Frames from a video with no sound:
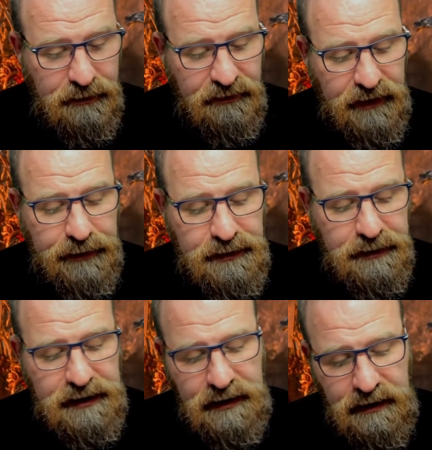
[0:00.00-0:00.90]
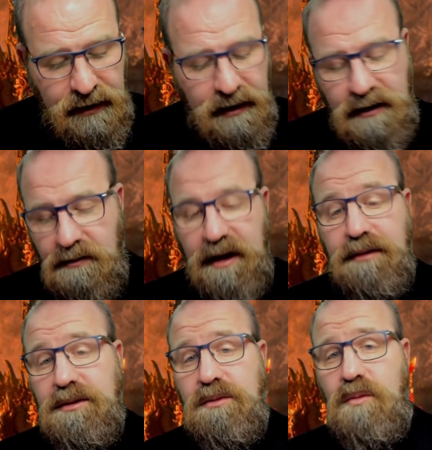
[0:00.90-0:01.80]
Flame Spitter, where
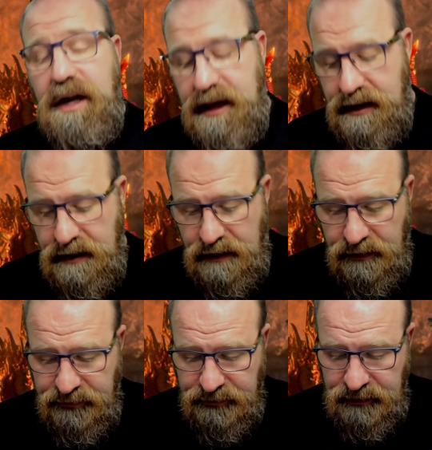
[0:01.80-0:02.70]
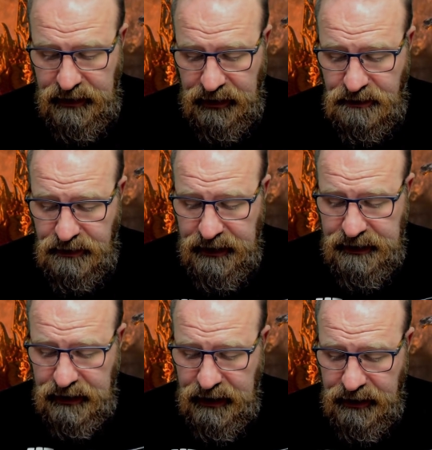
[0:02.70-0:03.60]
there was a way of
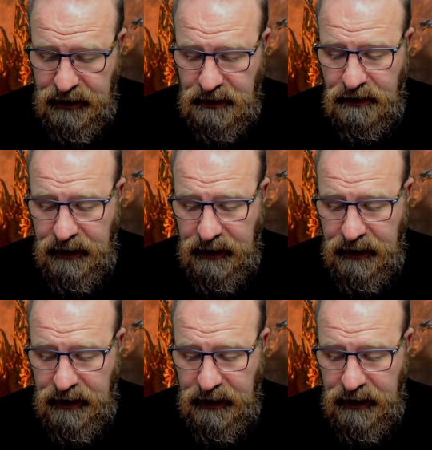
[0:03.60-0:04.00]
increasing that, you know,